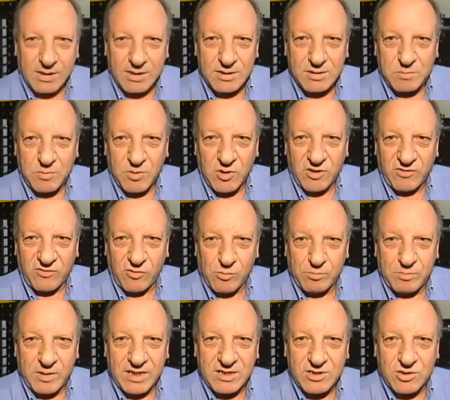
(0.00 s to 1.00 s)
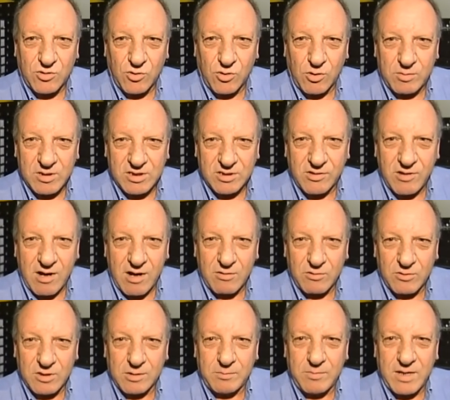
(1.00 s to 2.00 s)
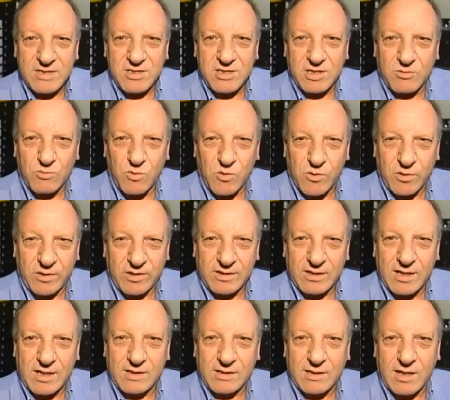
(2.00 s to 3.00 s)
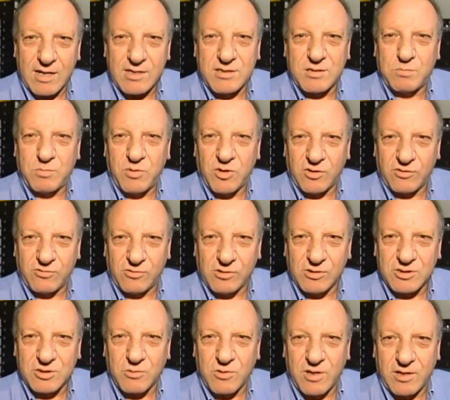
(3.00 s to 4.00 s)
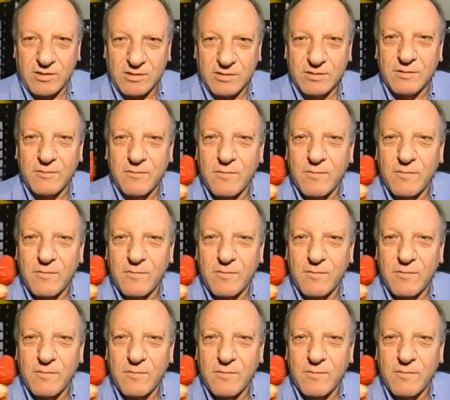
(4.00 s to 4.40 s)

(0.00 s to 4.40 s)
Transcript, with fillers: at these beautiful big strawberries growing with the magic water, and they taste beautiful as well.